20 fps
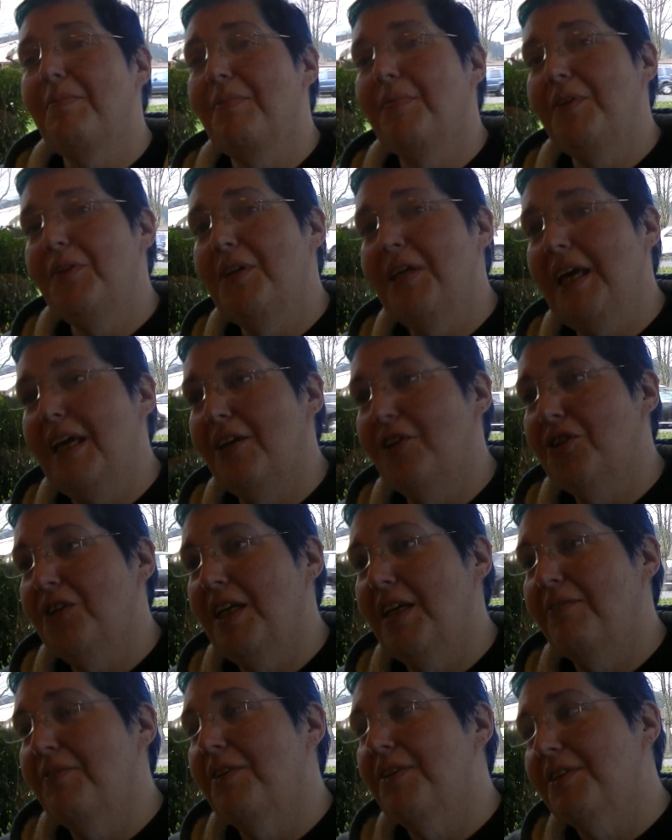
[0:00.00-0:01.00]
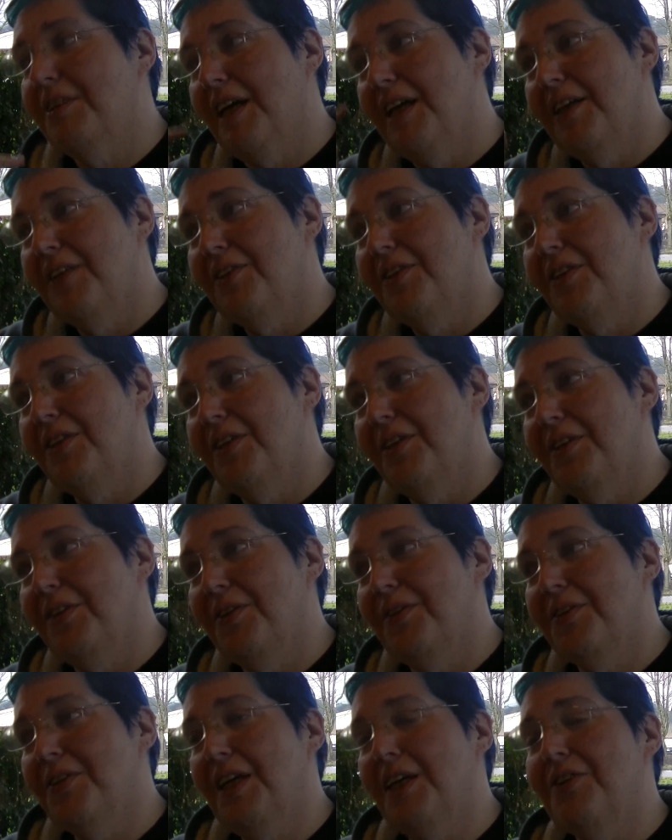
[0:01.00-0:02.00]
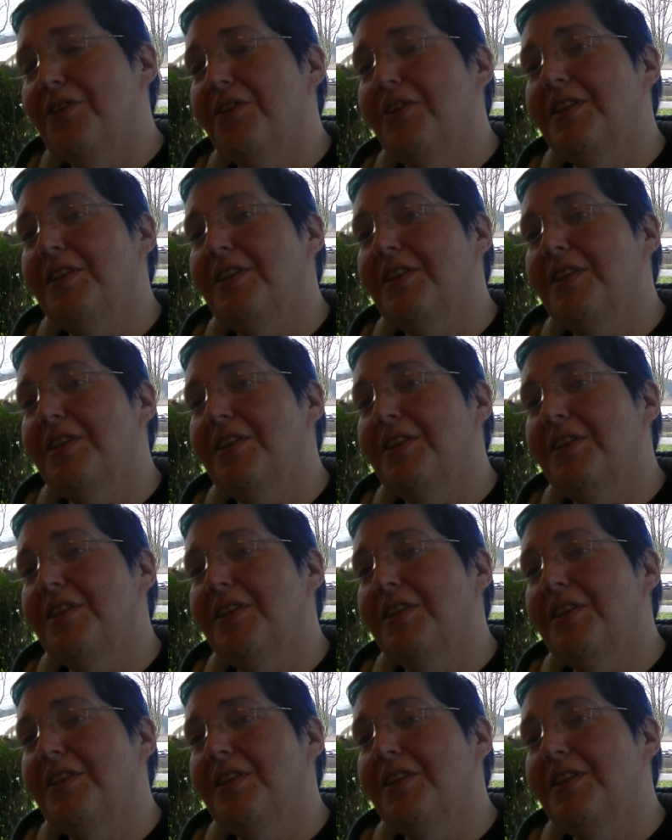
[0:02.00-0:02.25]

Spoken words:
You can't shave the sides of your